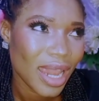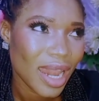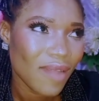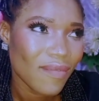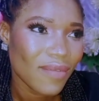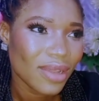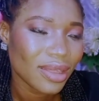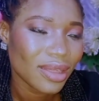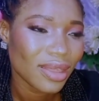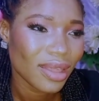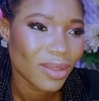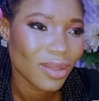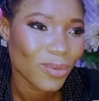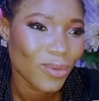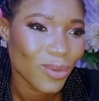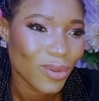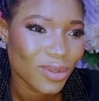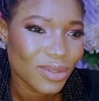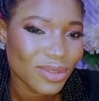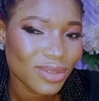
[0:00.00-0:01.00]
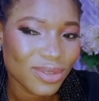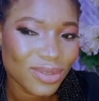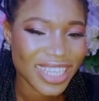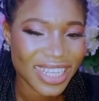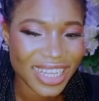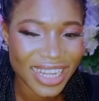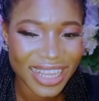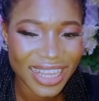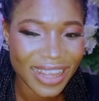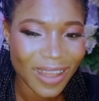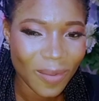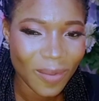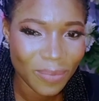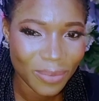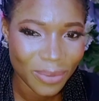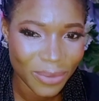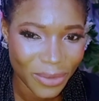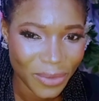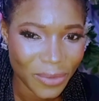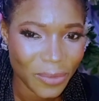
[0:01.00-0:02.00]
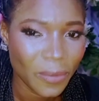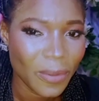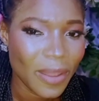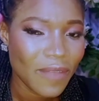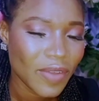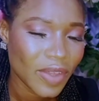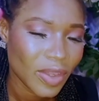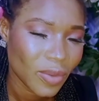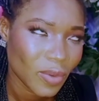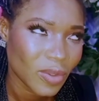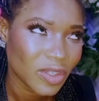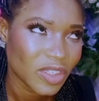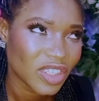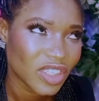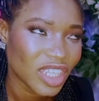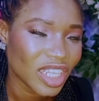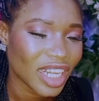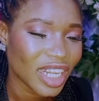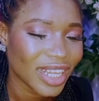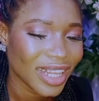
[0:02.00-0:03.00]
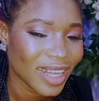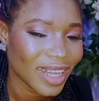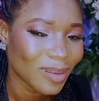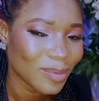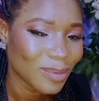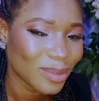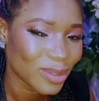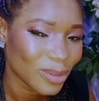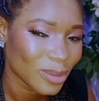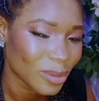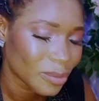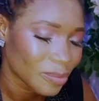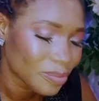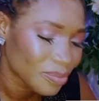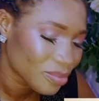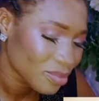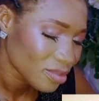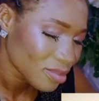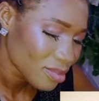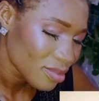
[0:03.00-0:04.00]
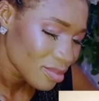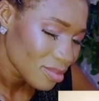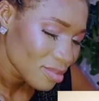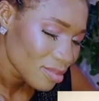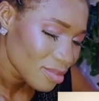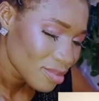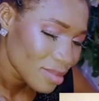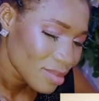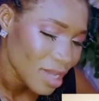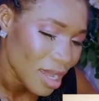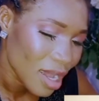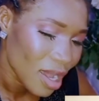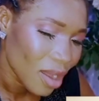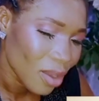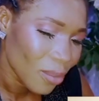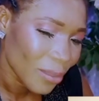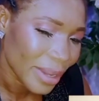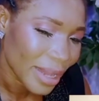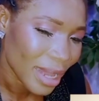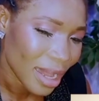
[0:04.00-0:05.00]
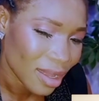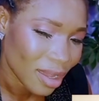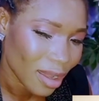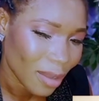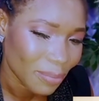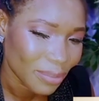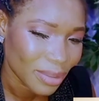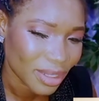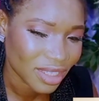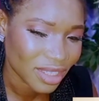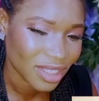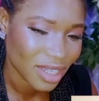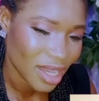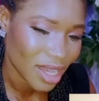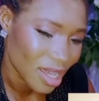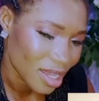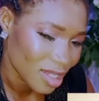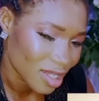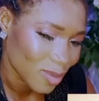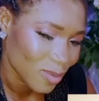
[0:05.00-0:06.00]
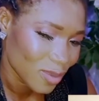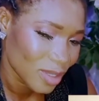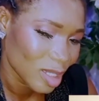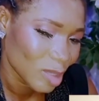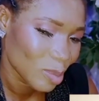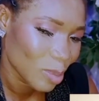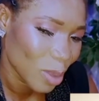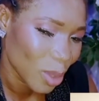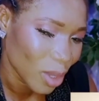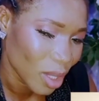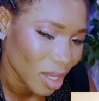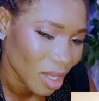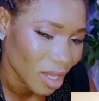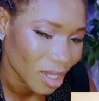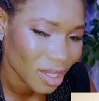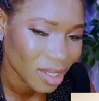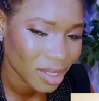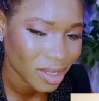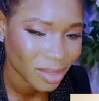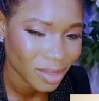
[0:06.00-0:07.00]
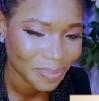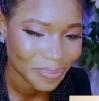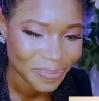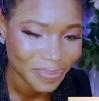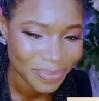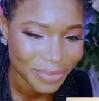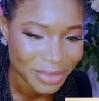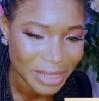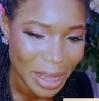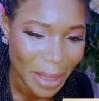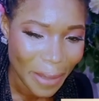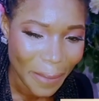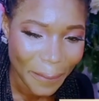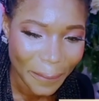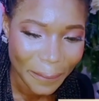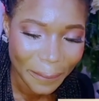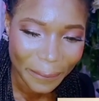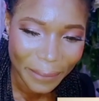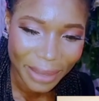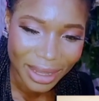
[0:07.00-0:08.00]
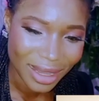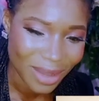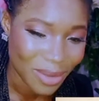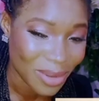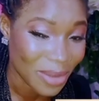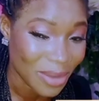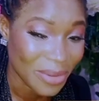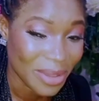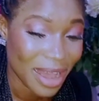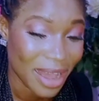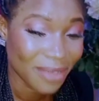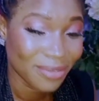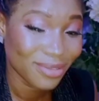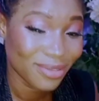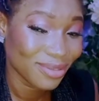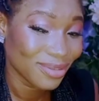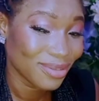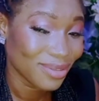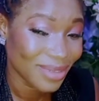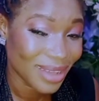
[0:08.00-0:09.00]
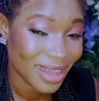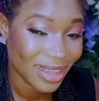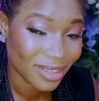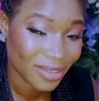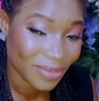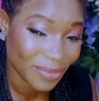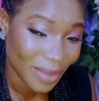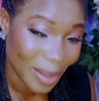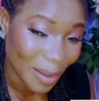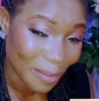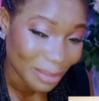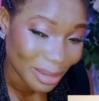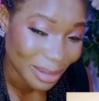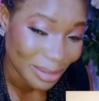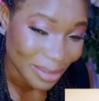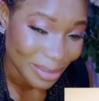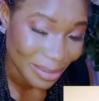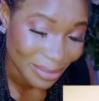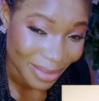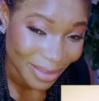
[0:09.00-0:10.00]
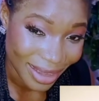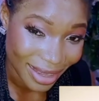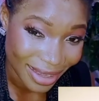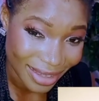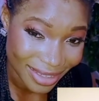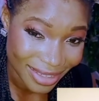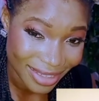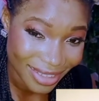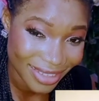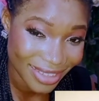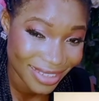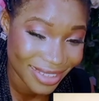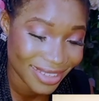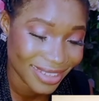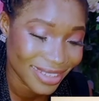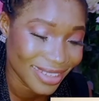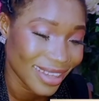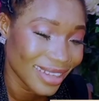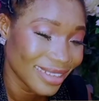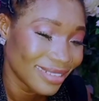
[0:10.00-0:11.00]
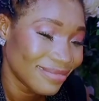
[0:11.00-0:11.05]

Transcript: everything was chilling up, you know, everything was chilling up. So we had our pictures, we spoke, we did what we have to do as family members